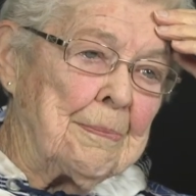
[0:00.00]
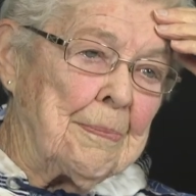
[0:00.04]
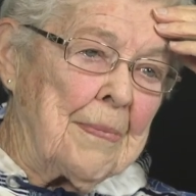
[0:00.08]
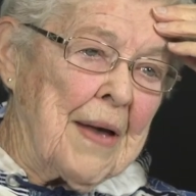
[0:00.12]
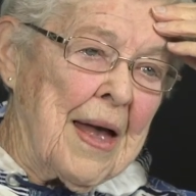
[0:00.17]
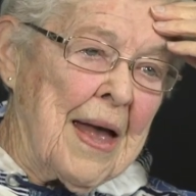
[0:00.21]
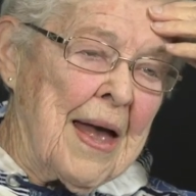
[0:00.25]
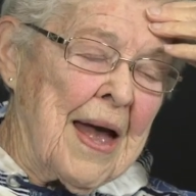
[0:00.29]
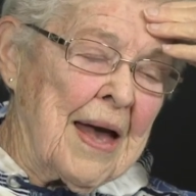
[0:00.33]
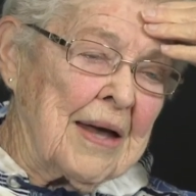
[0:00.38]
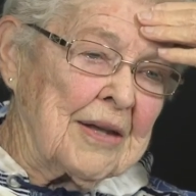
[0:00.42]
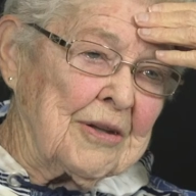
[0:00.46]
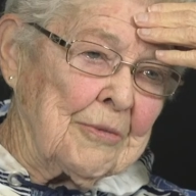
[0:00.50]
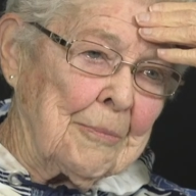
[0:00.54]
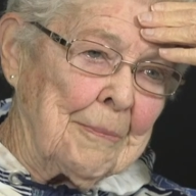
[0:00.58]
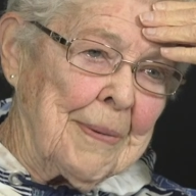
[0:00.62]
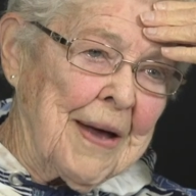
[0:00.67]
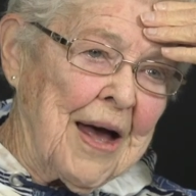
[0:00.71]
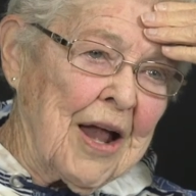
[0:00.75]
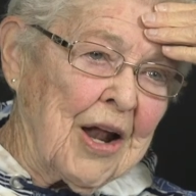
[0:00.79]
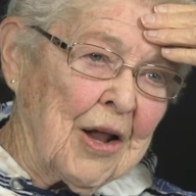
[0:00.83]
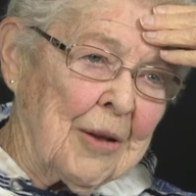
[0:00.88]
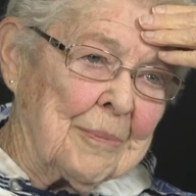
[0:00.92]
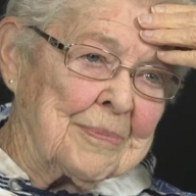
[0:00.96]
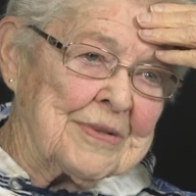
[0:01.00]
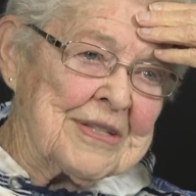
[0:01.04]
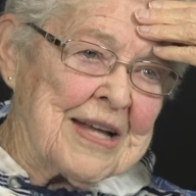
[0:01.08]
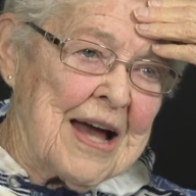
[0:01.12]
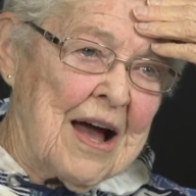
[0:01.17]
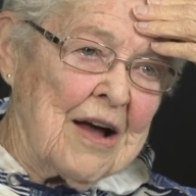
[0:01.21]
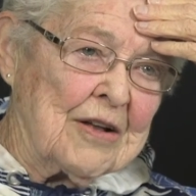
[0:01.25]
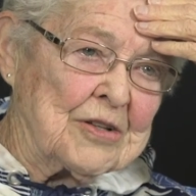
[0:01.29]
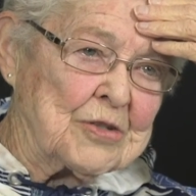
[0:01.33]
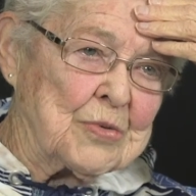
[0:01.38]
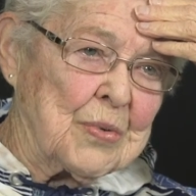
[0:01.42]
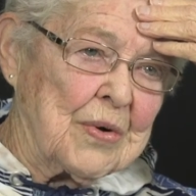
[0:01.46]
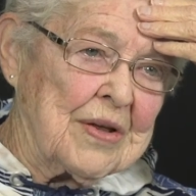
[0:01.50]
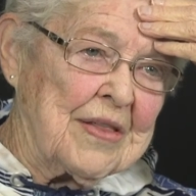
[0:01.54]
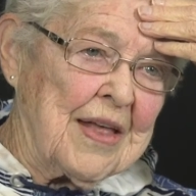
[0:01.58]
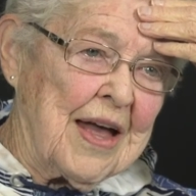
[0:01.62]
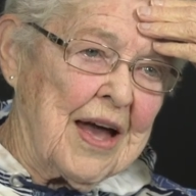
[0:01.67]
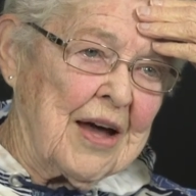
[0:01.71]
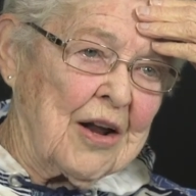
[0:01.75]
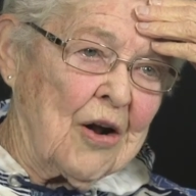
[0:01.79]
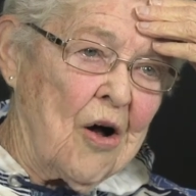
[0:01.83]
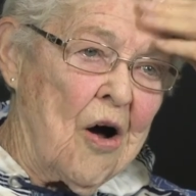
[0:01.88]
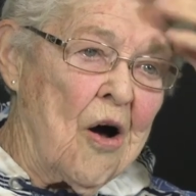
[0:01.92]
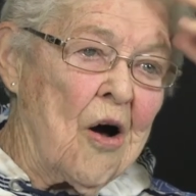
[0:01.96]
antebellum towns where they
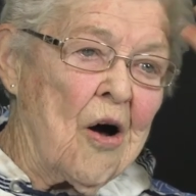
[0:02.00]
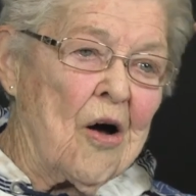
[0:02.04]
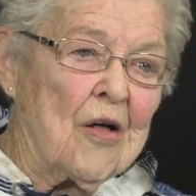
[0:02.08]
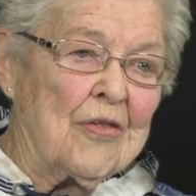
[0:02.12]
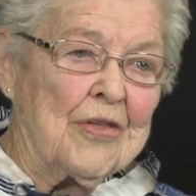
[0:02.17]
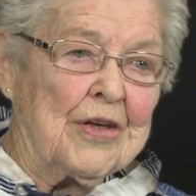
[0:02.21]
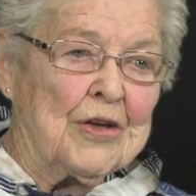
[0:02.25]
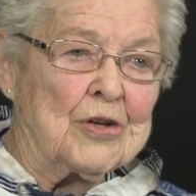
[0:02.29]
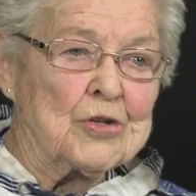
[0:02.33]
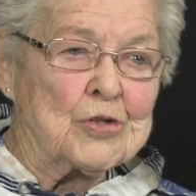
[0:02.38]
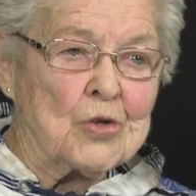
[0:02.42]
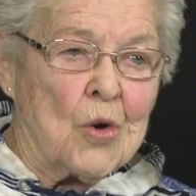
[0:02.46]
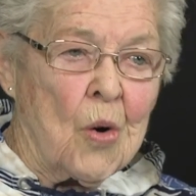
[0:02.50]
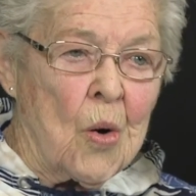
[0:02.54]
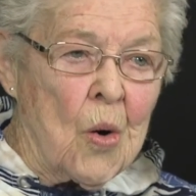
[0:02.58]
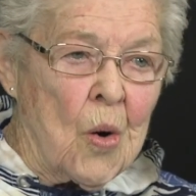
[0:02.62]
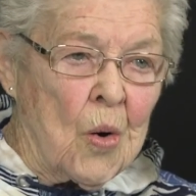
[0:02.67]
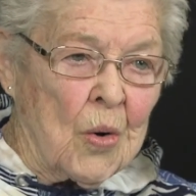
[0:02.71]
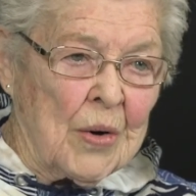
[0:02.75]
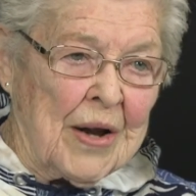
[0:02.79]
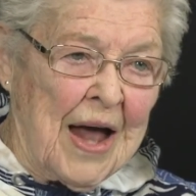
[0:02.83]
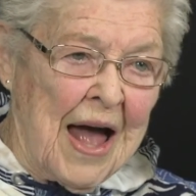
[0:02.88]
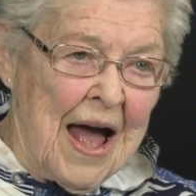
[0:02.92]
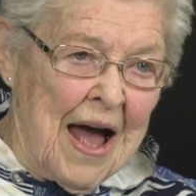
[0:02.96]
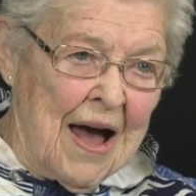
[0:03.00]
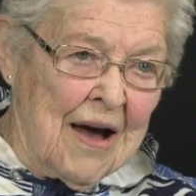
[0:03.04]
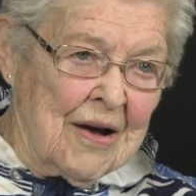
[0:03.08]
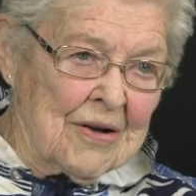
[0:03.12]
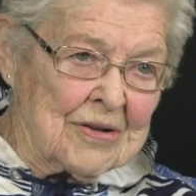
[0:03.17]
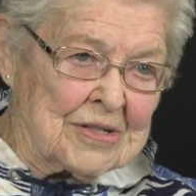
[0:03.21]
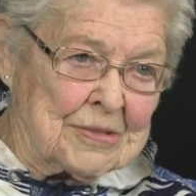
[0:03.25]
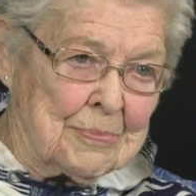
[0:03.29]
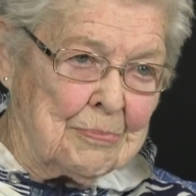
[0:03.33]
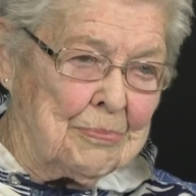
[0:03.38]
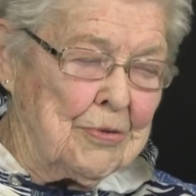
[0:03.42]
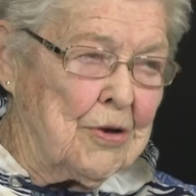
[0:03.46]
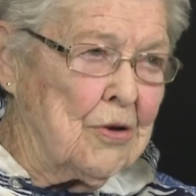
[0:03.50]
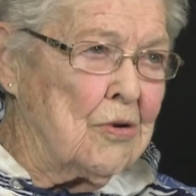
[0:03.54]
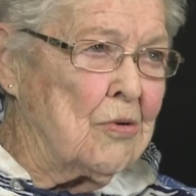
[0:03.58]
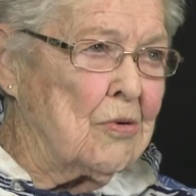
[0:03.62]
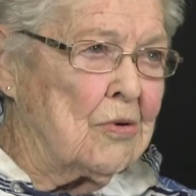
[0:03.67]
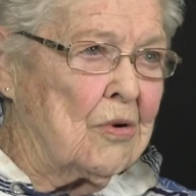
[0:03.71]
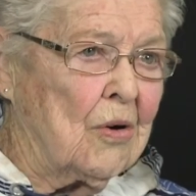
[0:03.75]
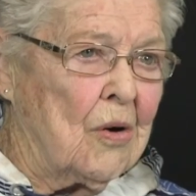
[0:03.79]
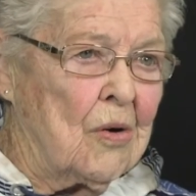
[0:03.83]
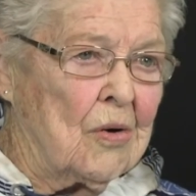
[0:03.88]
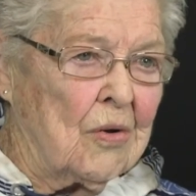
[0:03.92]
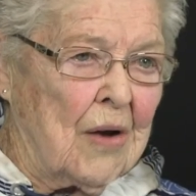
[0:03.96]
had all these
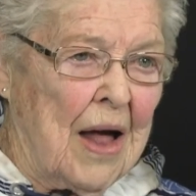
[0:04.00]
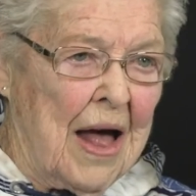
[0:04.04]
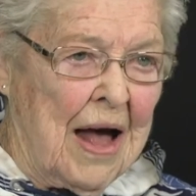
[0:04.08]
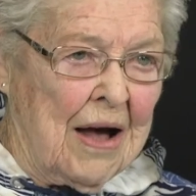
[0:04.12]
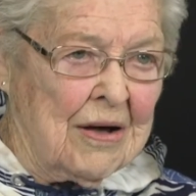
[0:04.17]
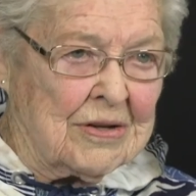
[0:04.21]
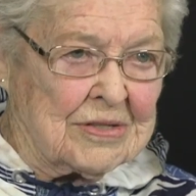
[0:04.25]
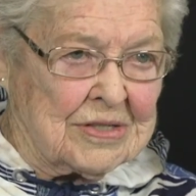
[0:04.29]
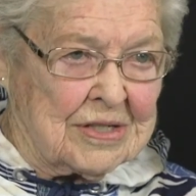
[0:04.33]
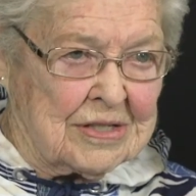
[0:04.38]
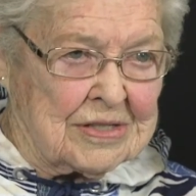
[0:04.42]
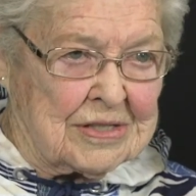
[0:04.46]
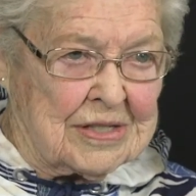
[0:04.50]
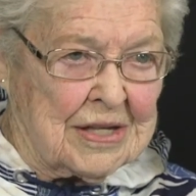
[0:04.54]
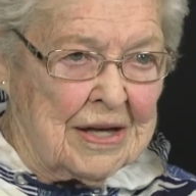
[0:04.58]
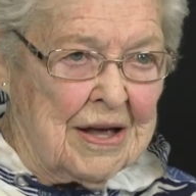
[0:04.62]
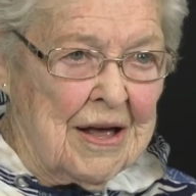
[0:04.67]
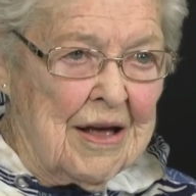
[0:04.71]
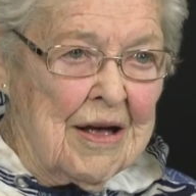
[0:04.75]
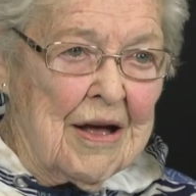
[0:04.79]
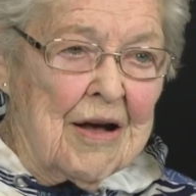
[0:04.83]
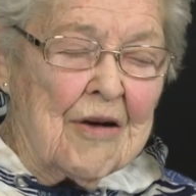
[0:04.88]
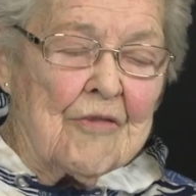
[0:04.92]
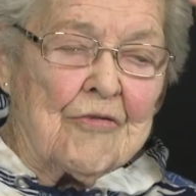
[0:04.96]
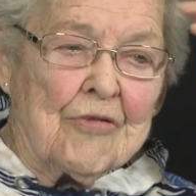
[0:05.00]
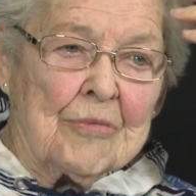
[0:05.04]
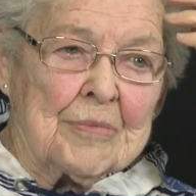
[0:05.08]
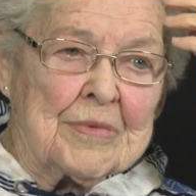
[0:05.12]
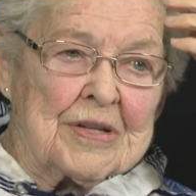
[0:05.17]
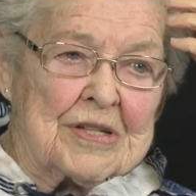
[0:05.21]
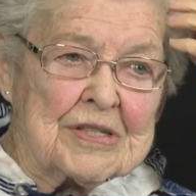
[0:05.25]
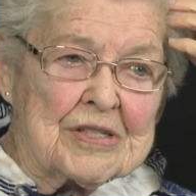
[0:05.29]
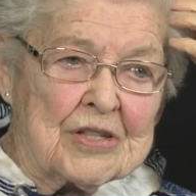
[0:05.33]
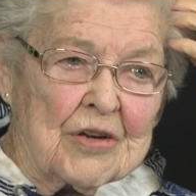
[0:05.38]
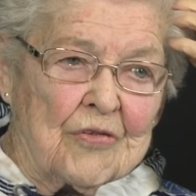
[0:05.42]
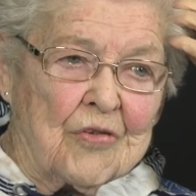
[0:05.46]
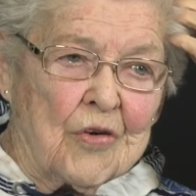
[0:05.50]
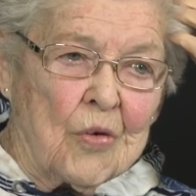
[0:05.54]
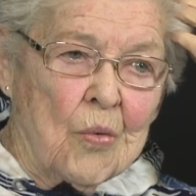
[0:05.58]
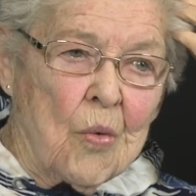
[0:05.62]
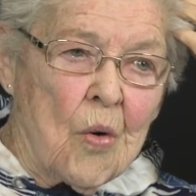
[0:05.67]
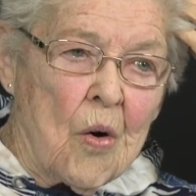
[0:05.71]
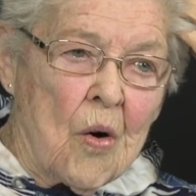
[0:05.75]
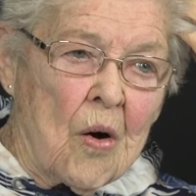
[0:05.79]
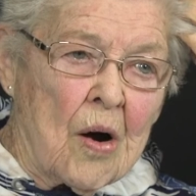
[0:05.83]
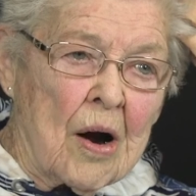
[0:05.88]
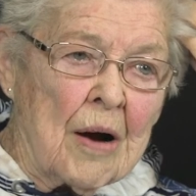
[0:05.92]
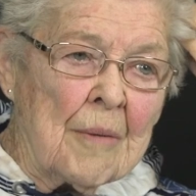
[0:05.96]
beaut old houses from the Civil
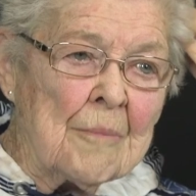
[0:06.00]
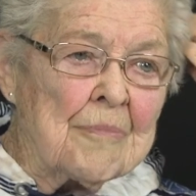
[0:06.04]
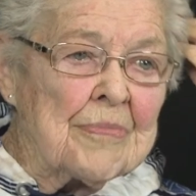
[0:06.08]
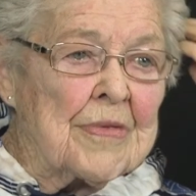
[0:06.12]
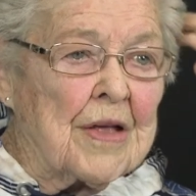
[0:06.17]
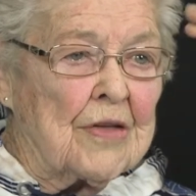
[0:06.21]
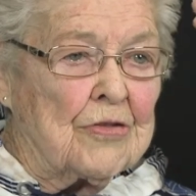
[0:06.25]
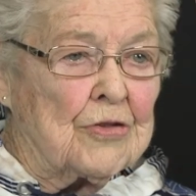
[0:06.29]
War.